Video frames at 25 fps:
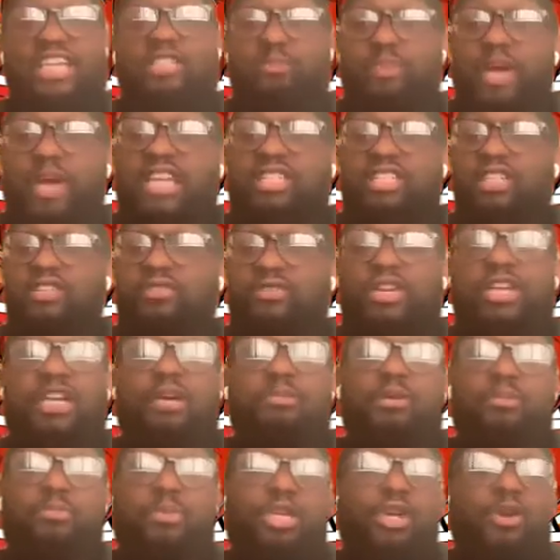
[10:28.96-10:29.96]
especially for
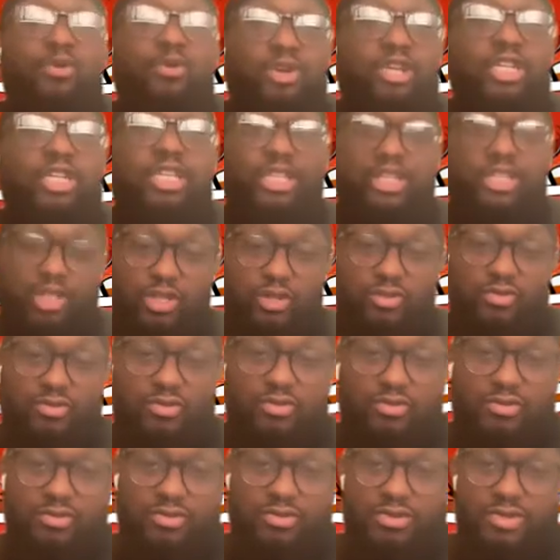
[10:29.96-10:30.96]
him to be a rookie
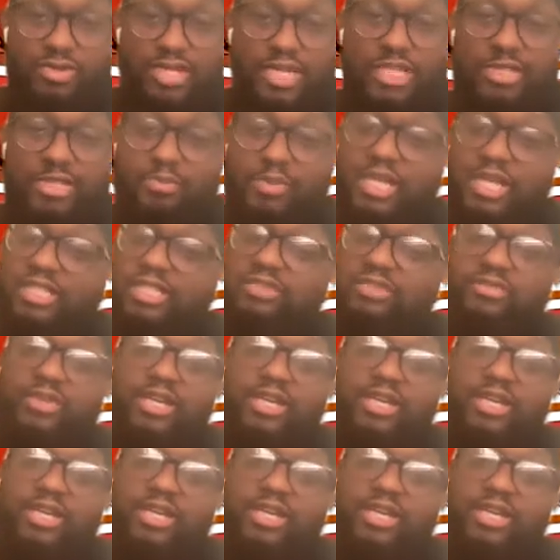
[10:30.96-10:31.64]
too. Especially